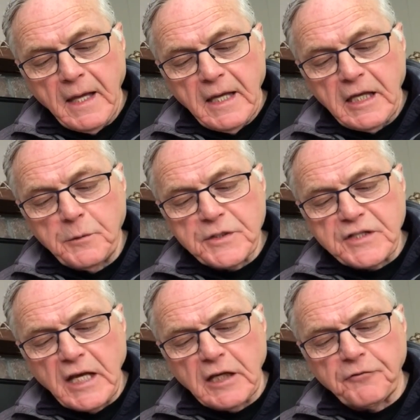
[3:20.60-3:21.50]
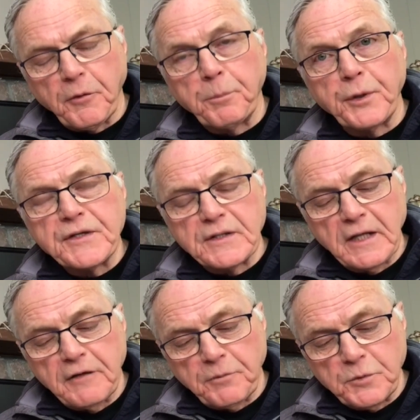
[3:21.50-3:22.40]
He was taken from prison
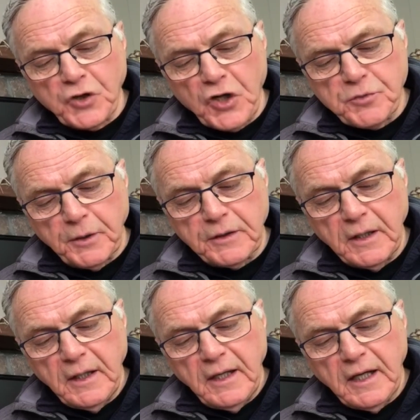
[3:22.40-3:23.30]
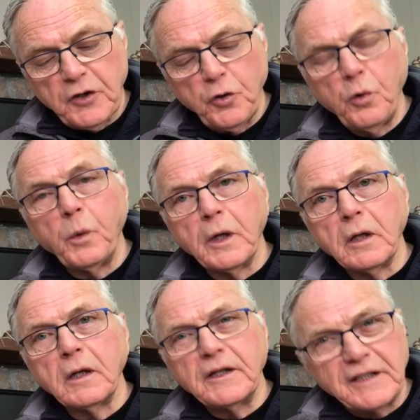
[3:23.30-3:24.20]
and from judgment, and who
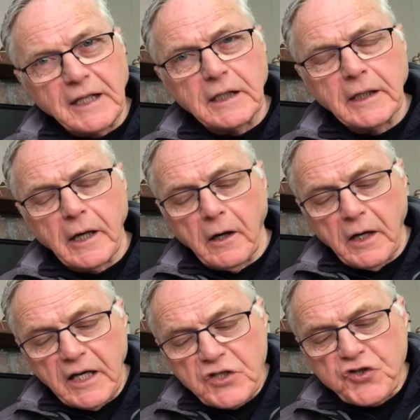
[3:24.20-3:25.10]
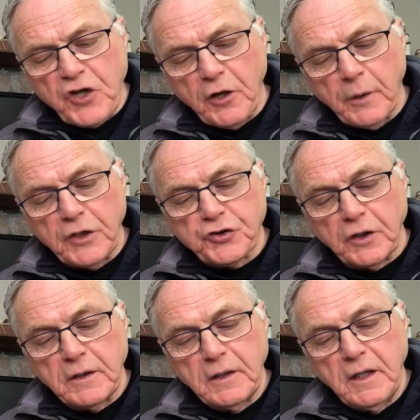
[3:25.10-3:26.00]
will declare his
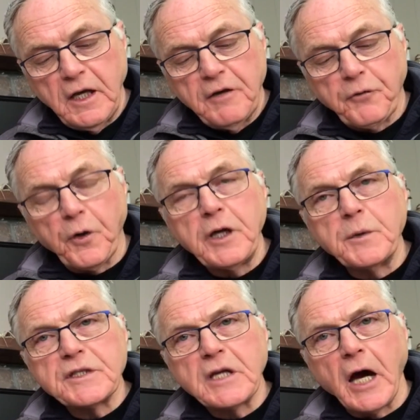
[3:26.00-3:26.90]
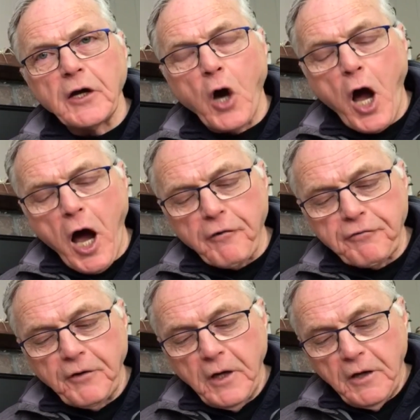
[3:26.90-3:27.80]
generation? For he was cut
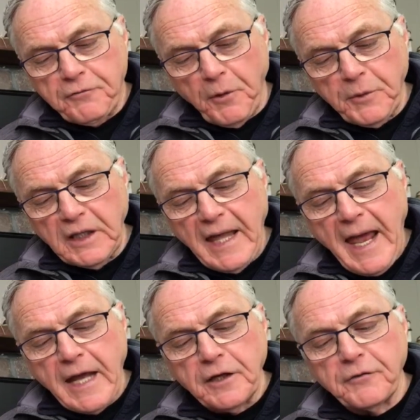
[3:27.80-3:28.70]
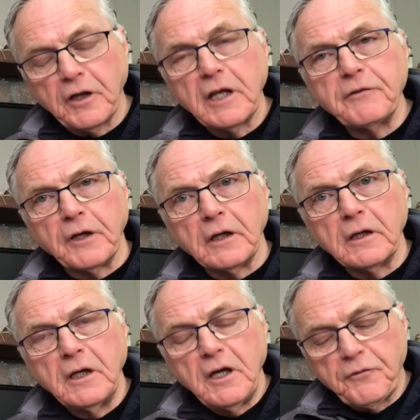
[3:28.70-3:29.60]
off from the land of the living.
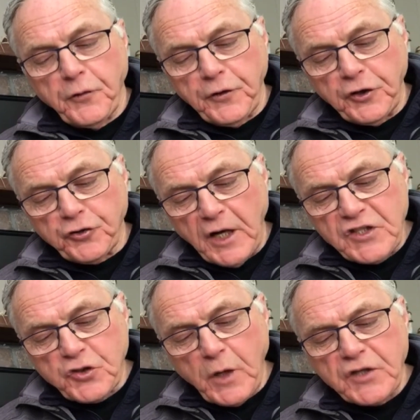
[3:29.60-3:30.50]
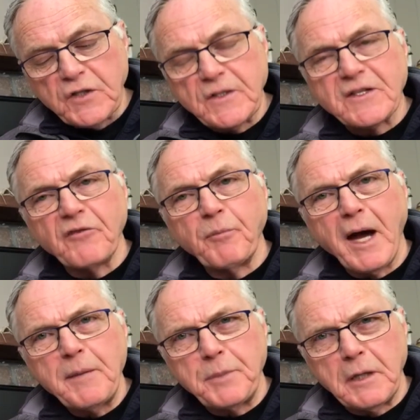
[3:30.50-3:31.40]
For the transgressions of
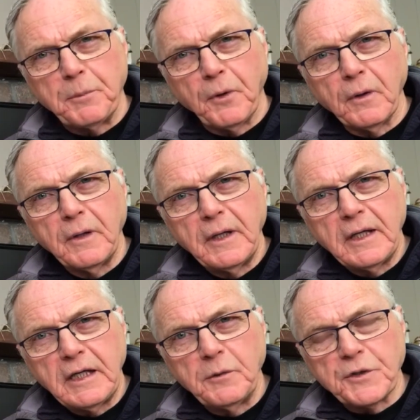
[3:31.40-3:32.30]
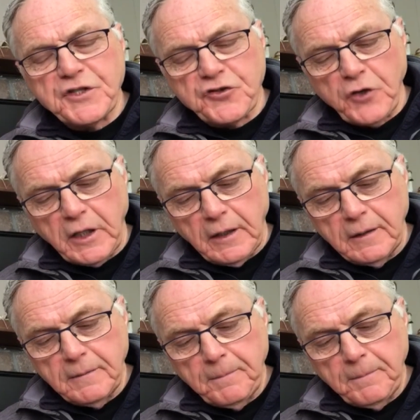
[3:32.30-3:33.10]
my people he was stricken.